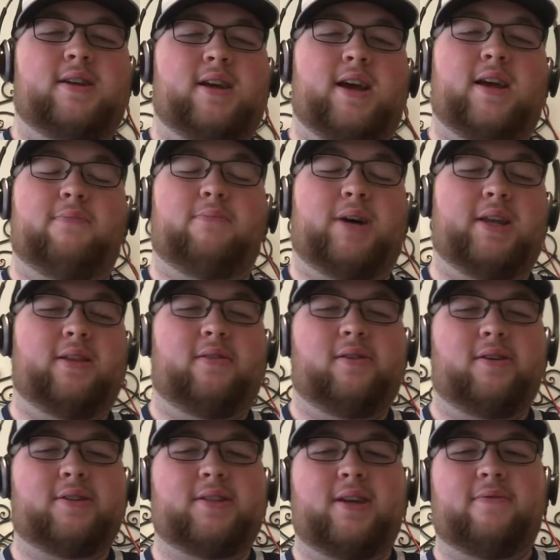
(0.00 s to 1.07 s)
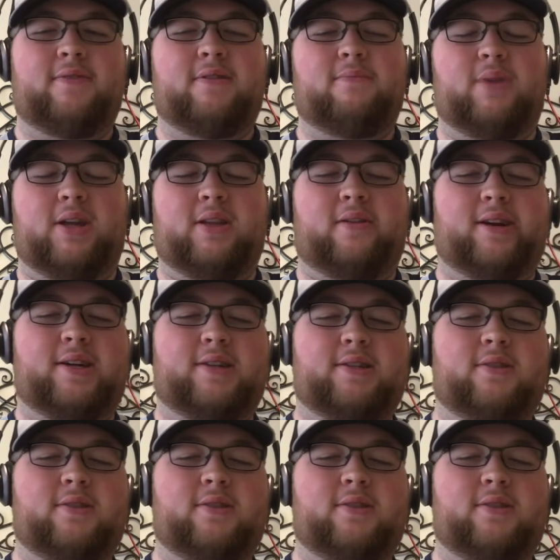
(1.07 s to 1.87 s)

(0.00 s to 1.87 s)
And by the looks of it, by the last